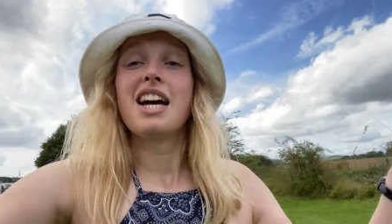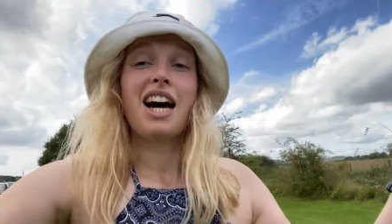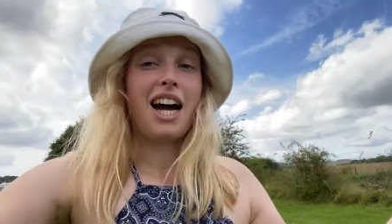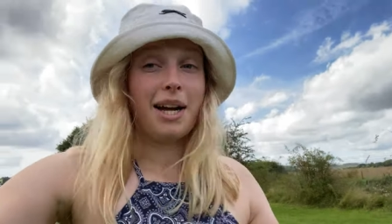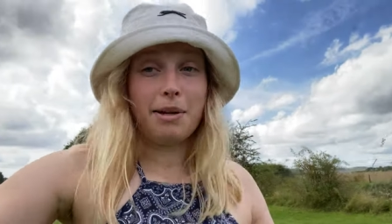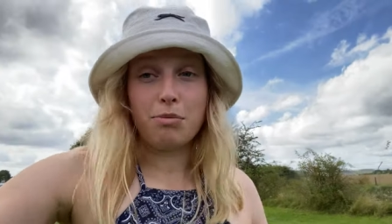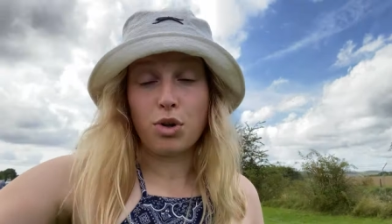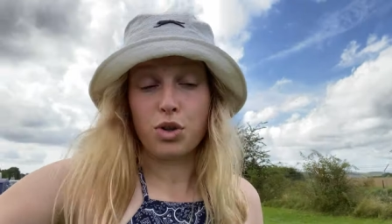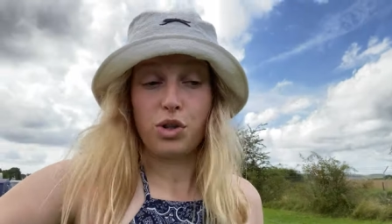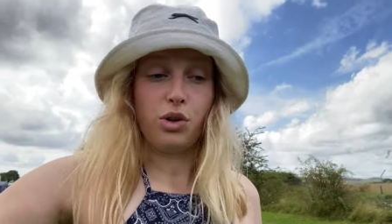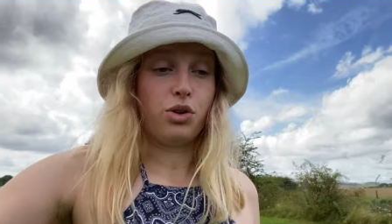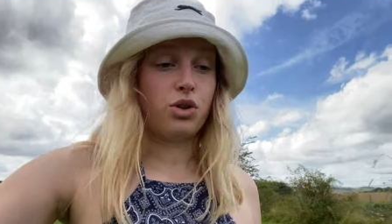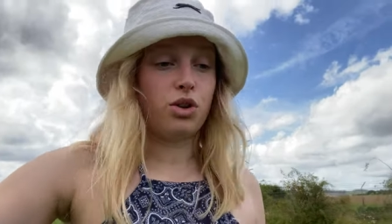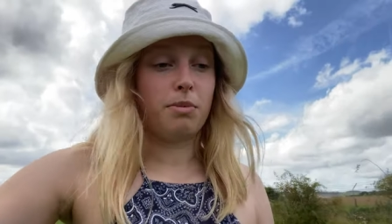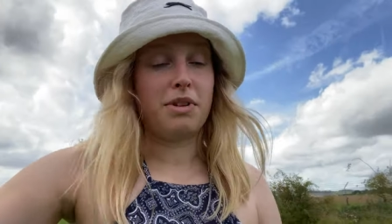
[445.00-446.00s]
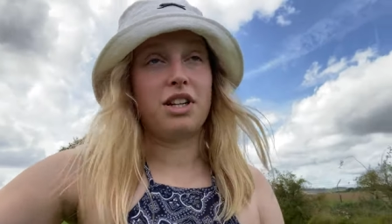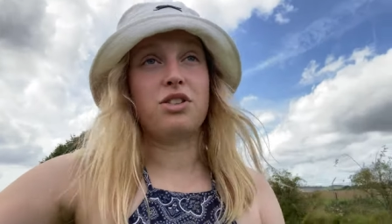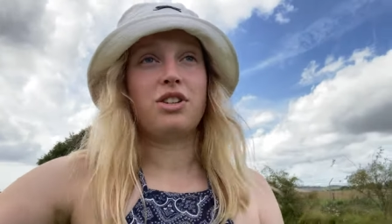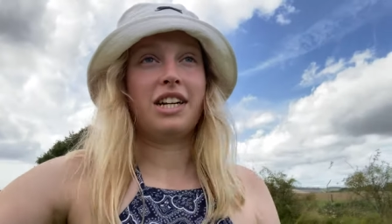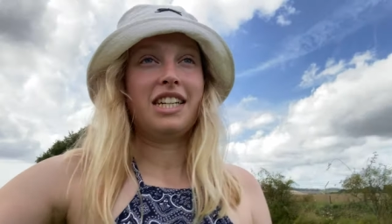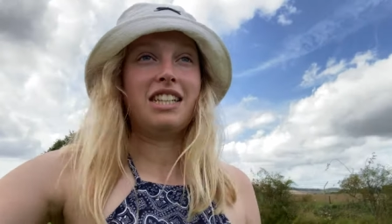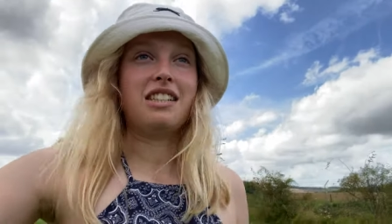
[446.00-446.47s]
I am not too sure I'm gonna
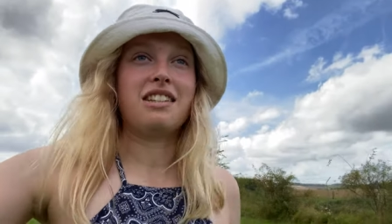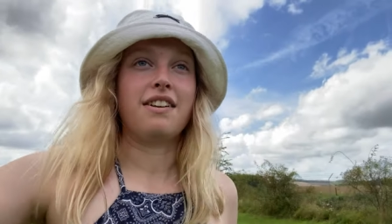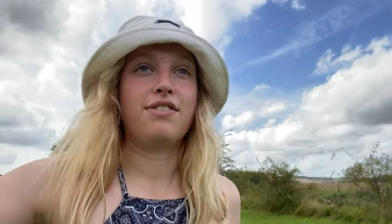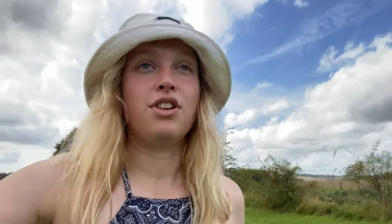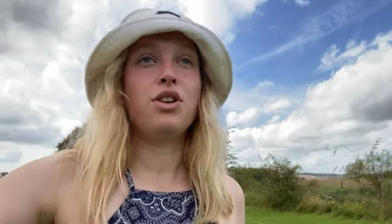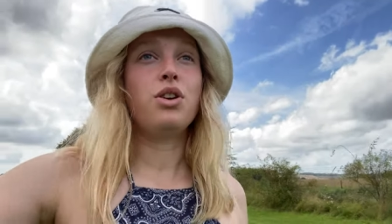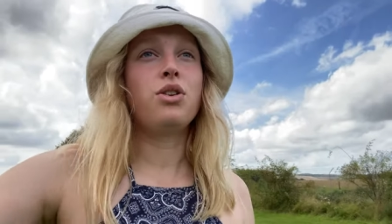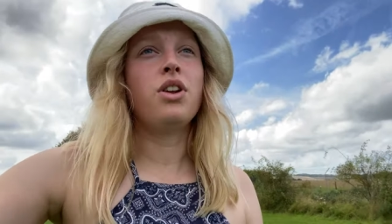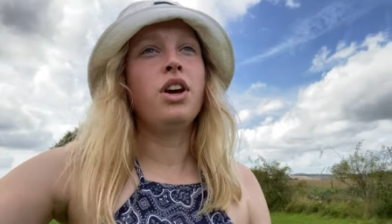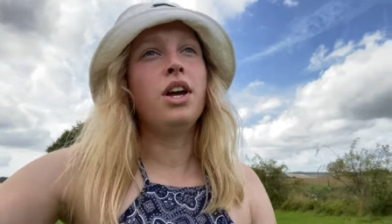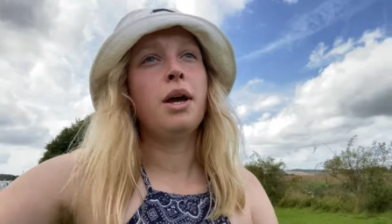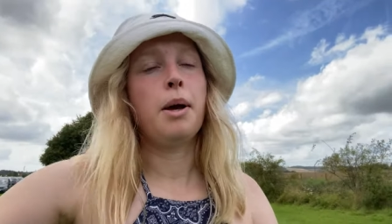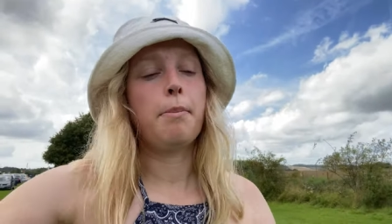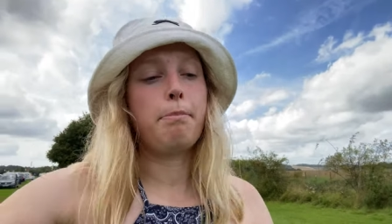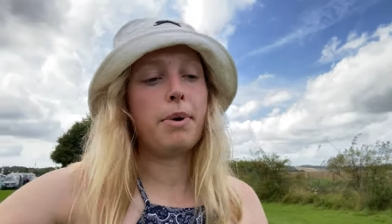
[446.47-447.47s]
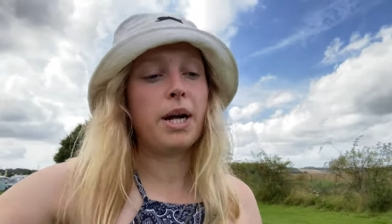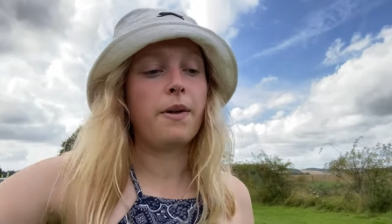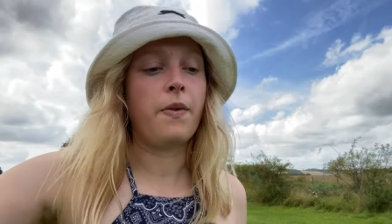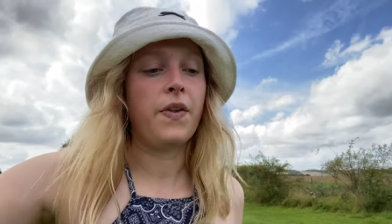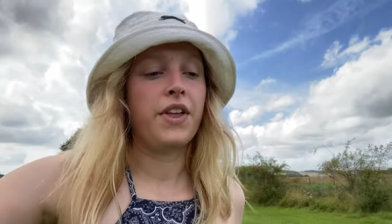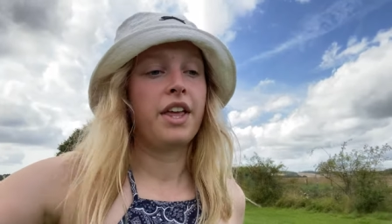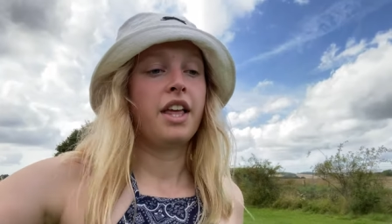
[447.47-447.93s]
try it again this afternoon, but
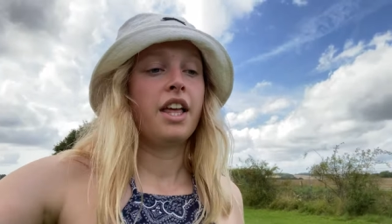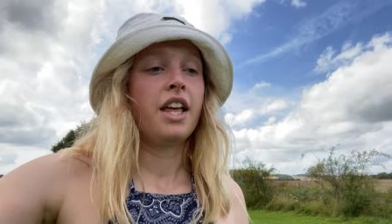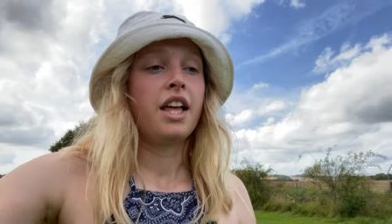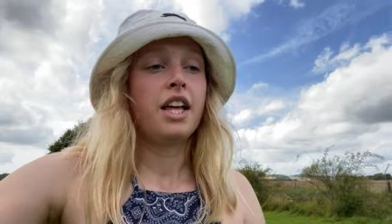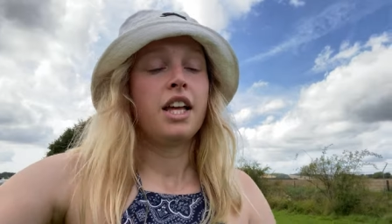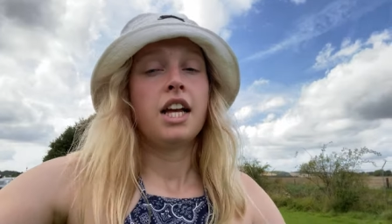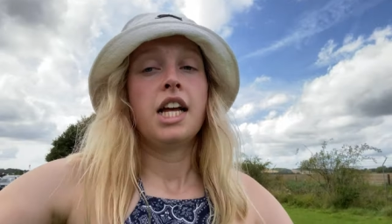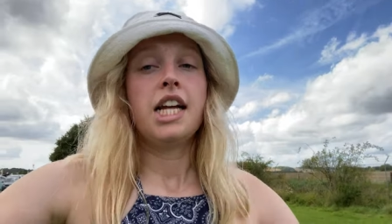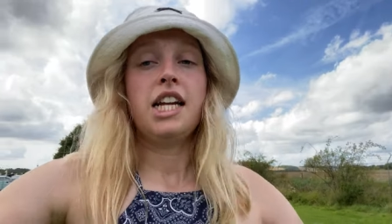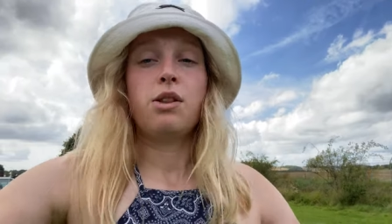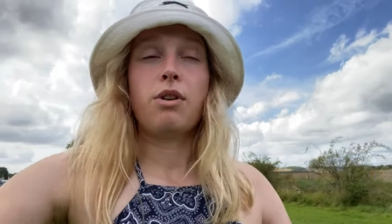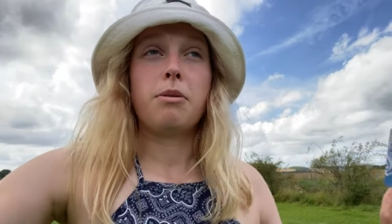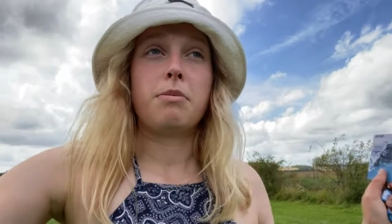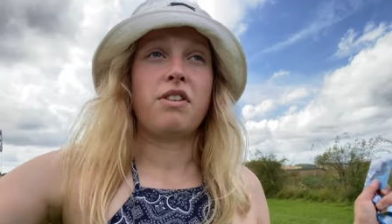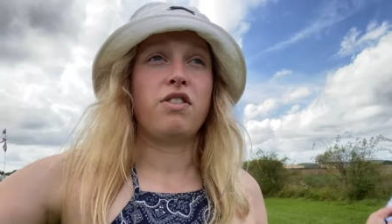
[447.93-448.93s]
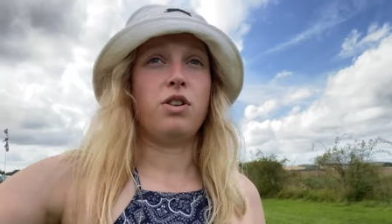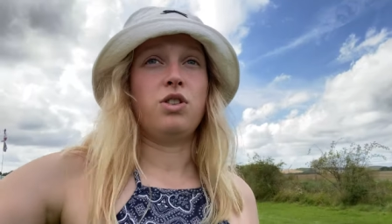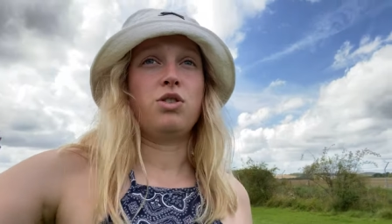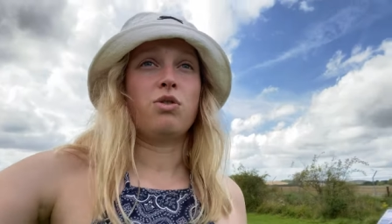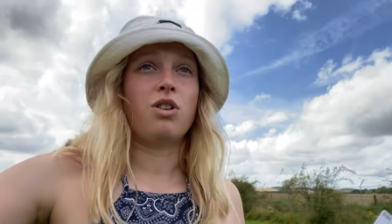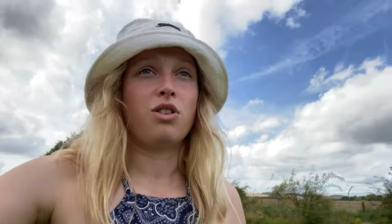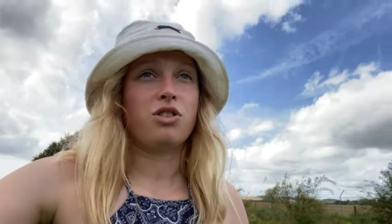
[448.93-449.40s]
Either way, my throats
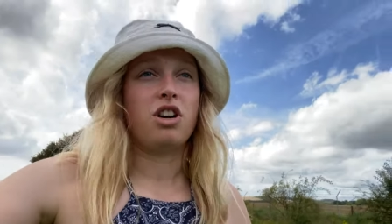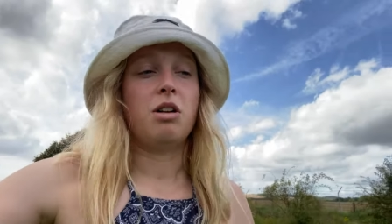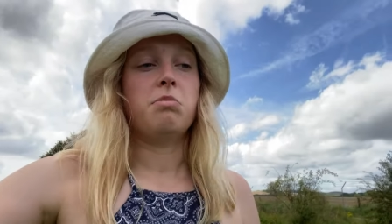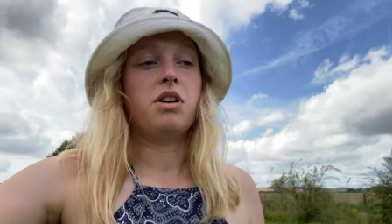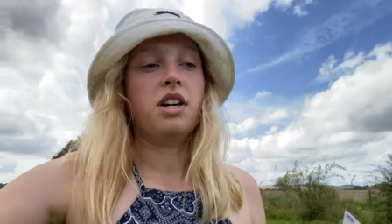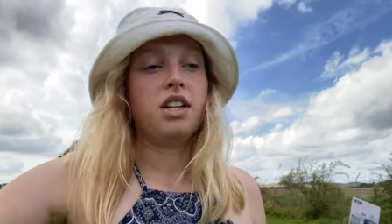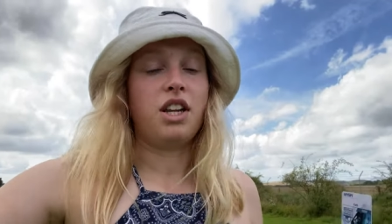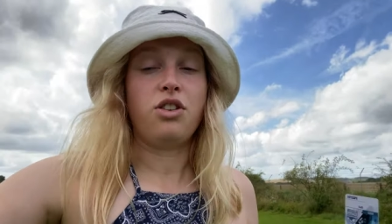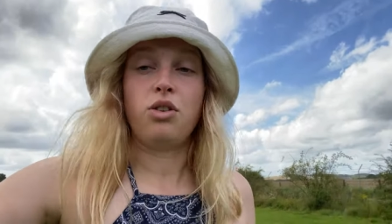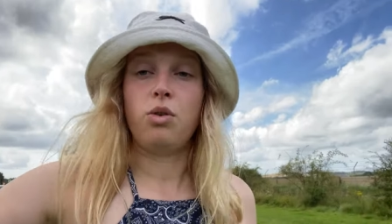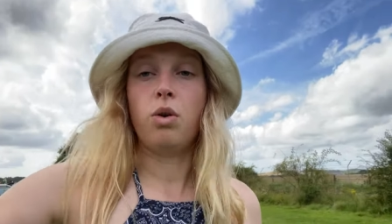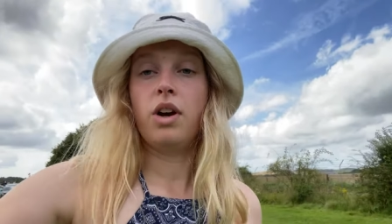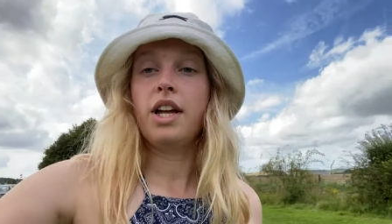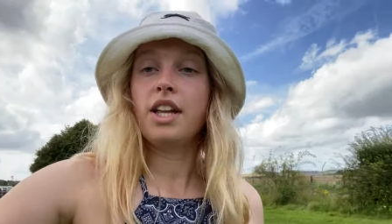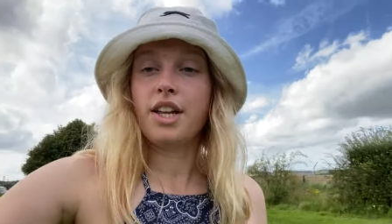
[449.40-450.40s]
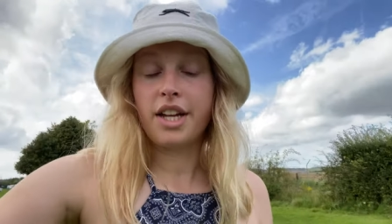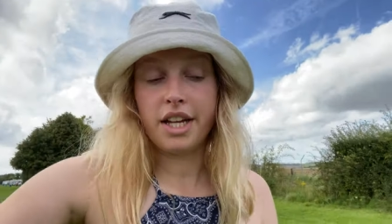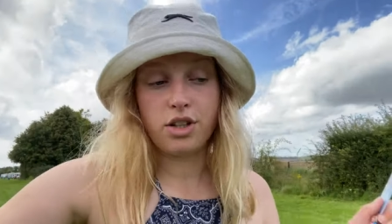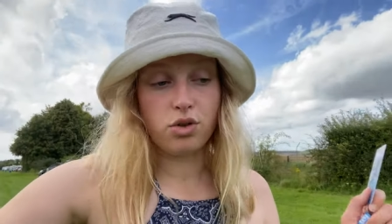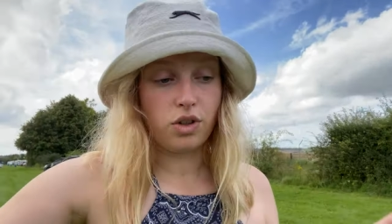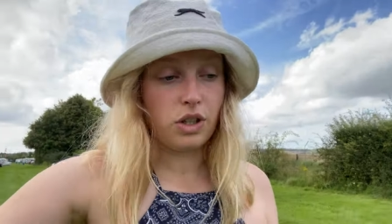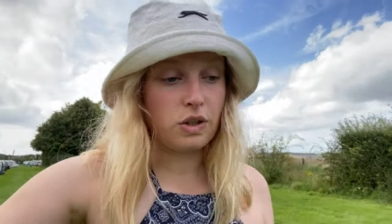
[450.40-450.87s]
are a lot sharper and I do
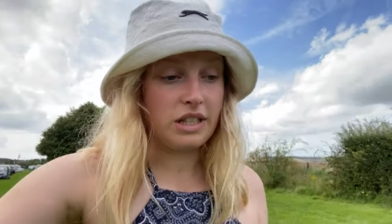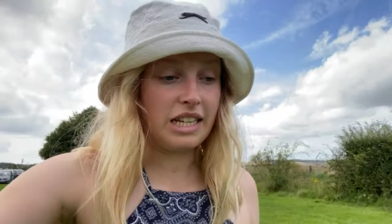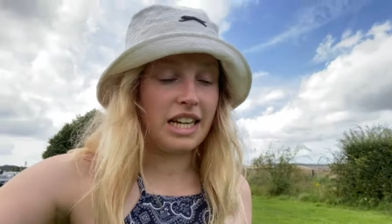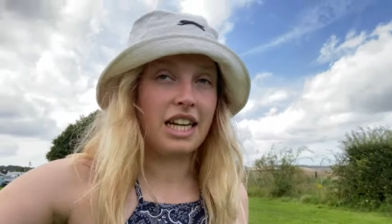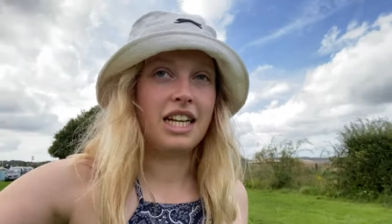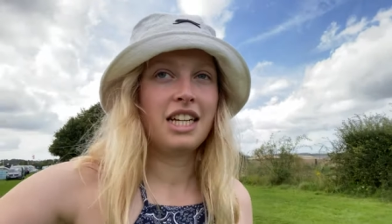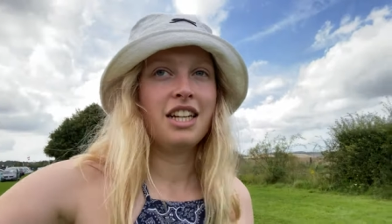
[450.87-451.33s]
enjoy using it.